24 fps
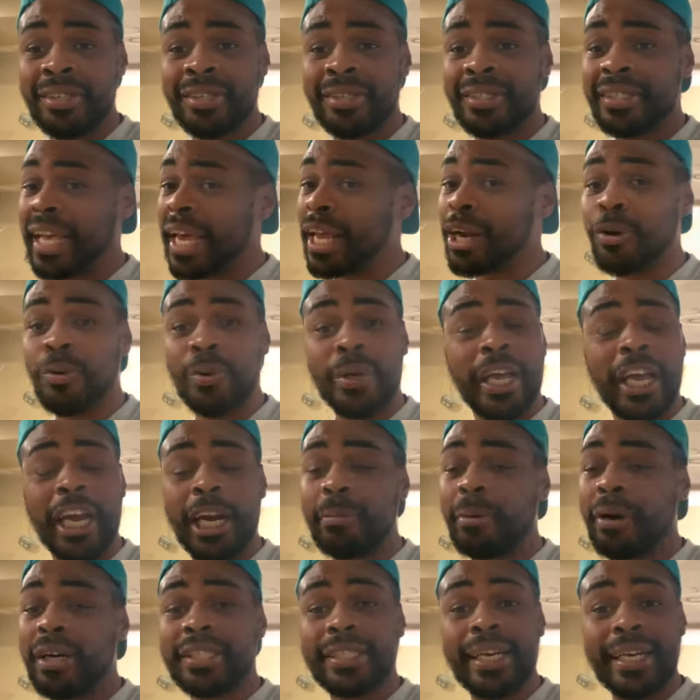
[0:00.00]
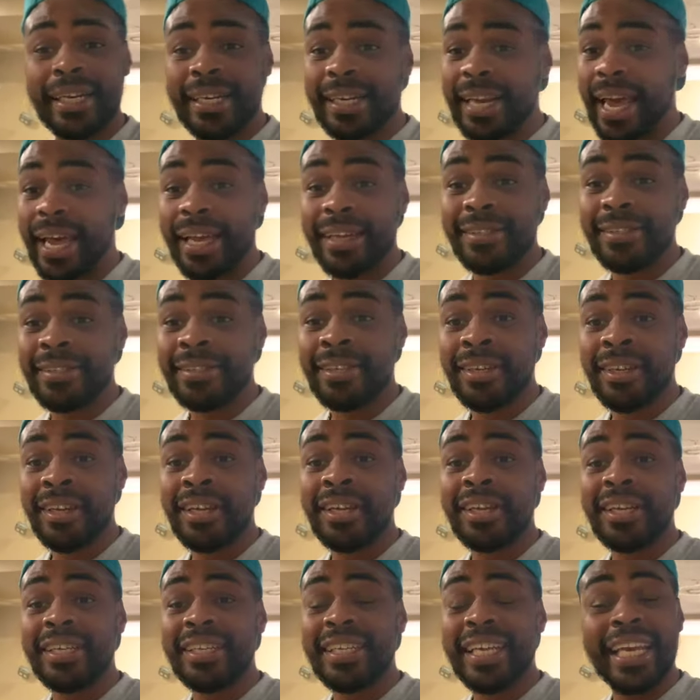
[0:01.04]
They don't care about none of that.
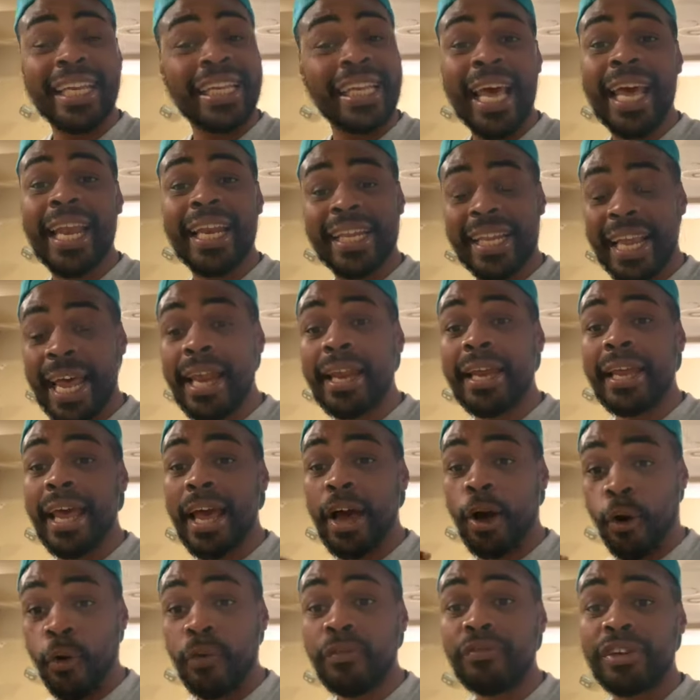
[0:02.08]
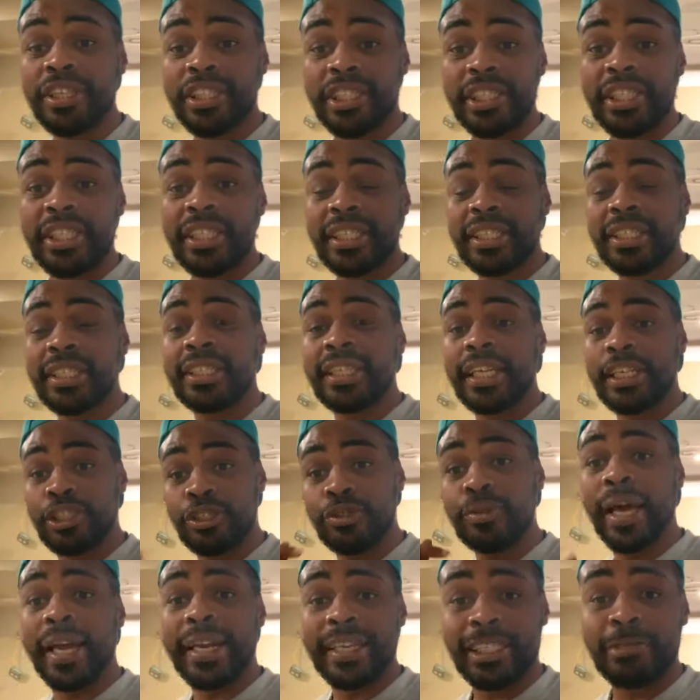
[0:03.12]
That overages that you
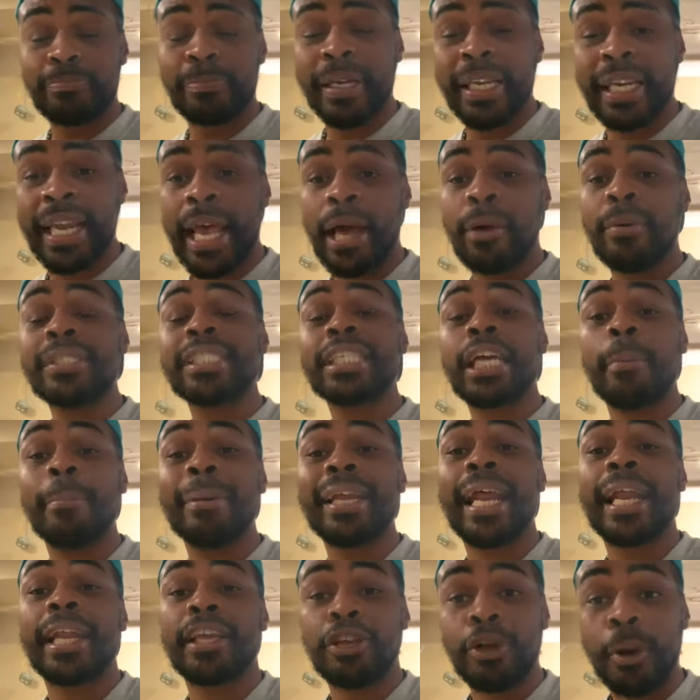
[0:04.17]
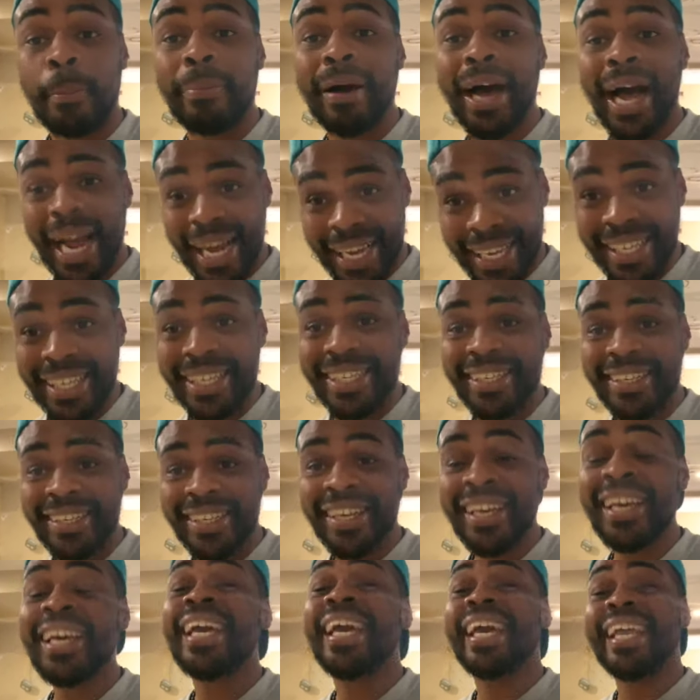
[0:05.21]
got to spend now is coming out of your pocket,
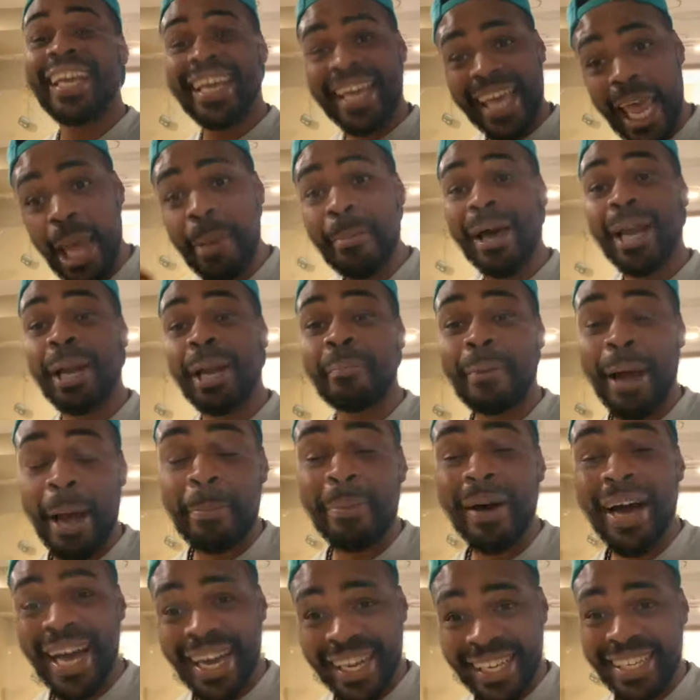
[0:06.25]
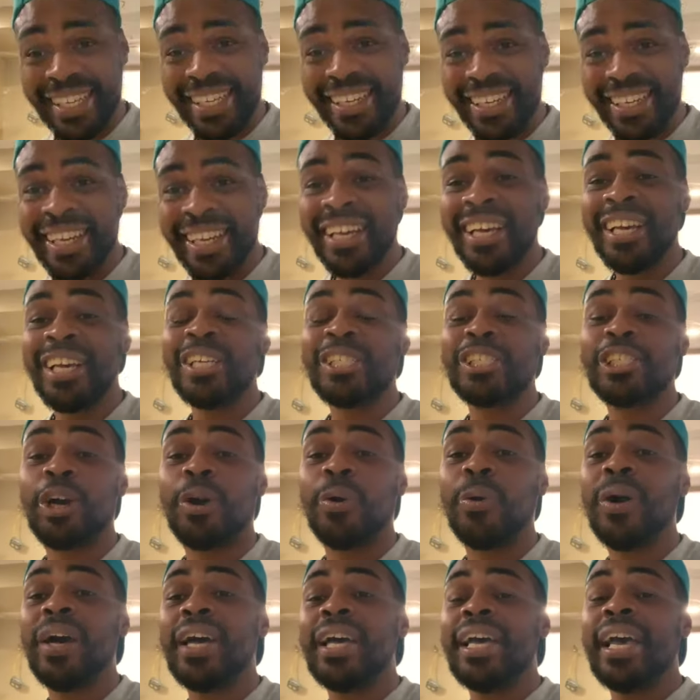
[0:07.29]
and it came out of my pocket.
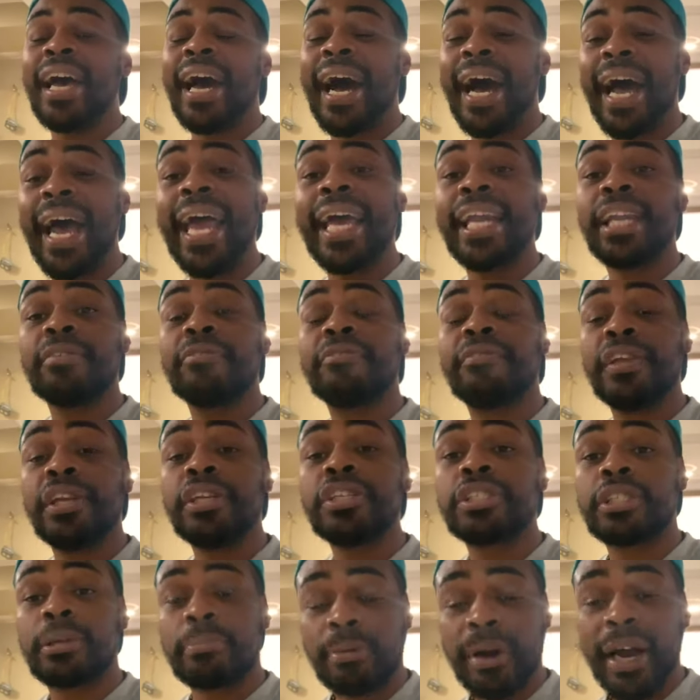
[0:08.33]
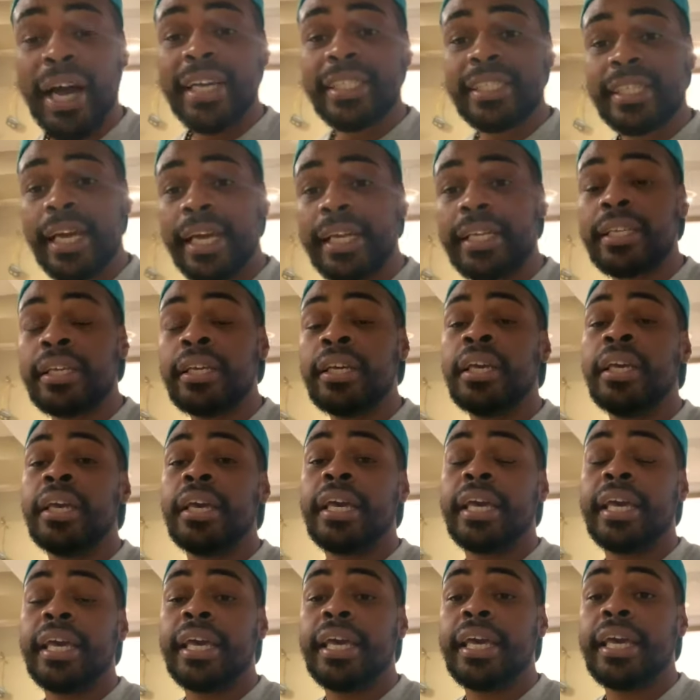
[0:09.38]
So I had to finish the project
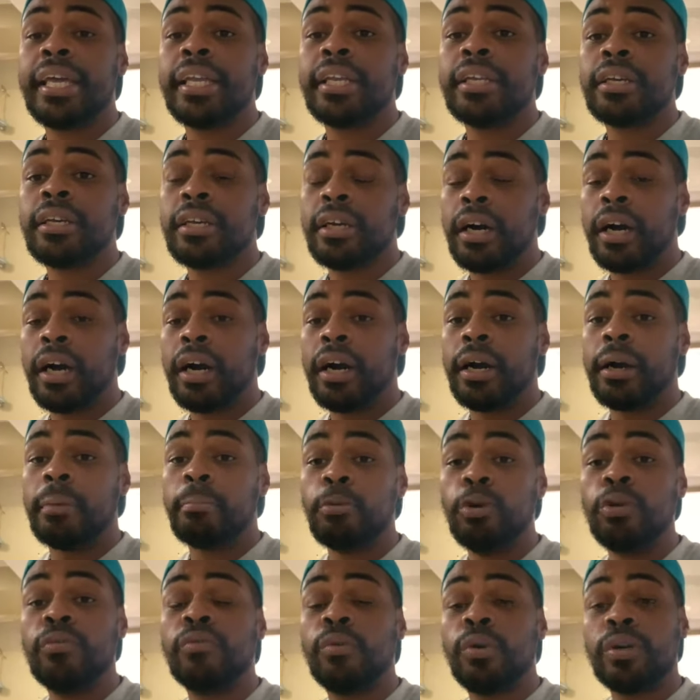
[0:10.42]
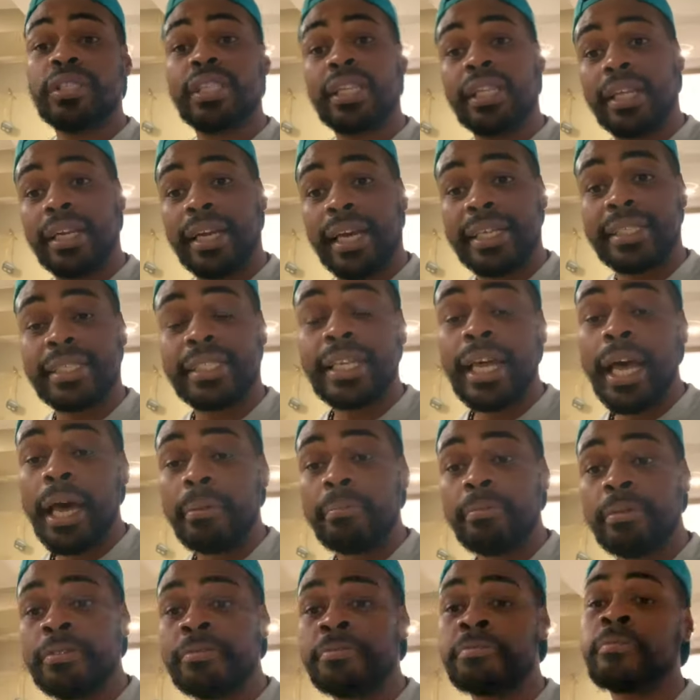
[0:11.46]
and move on to the next step,
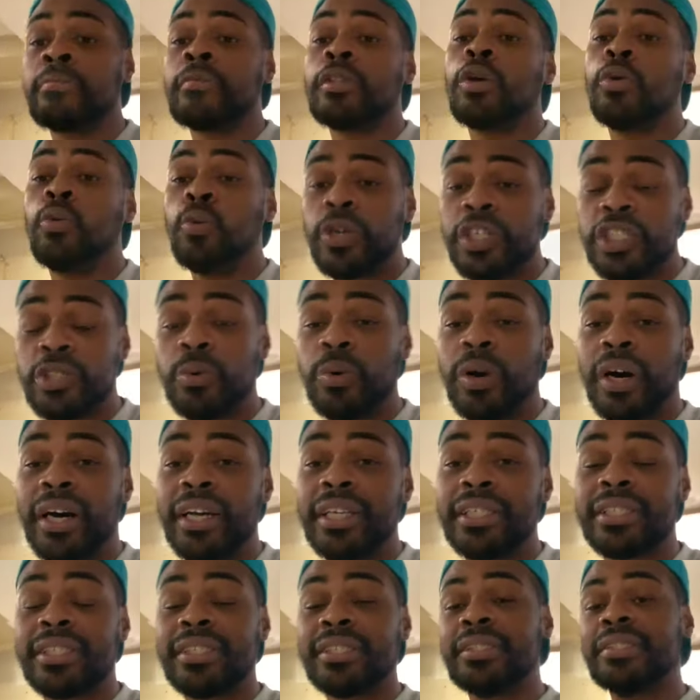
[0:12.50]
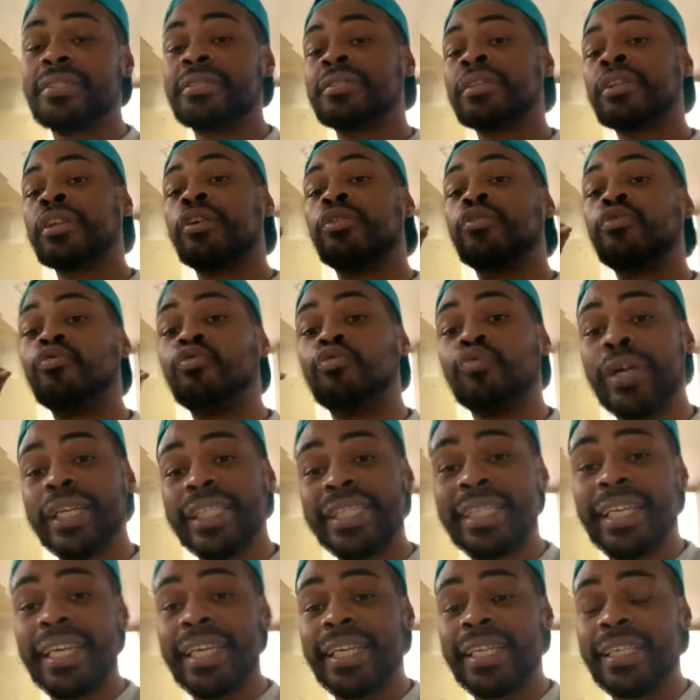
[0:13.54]
which was
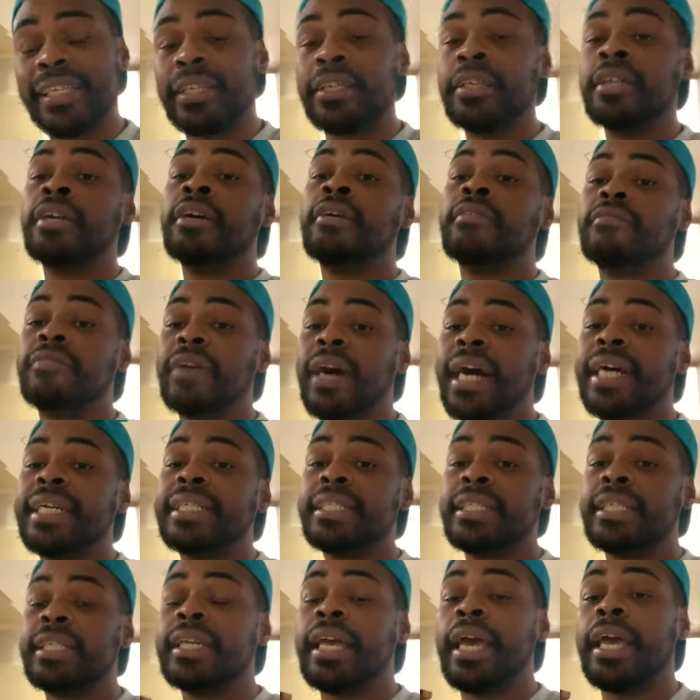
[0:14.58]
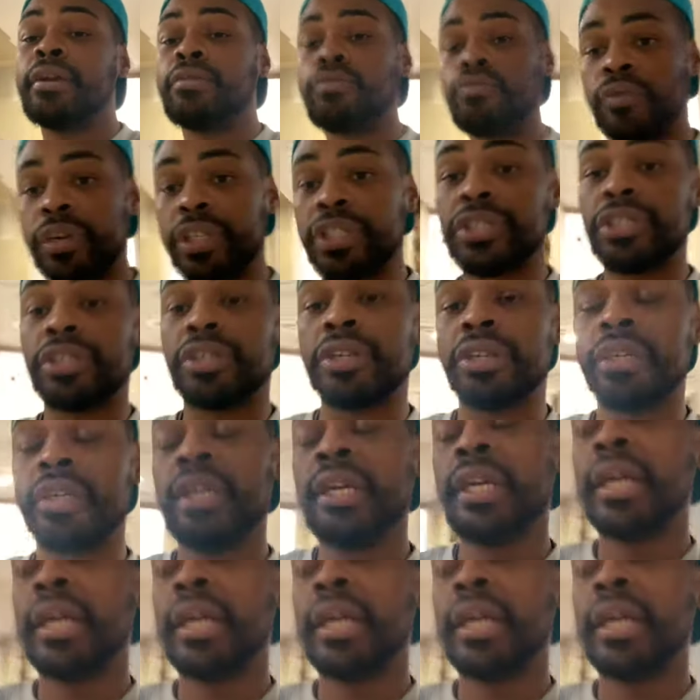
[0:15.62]
renting, finding a renter.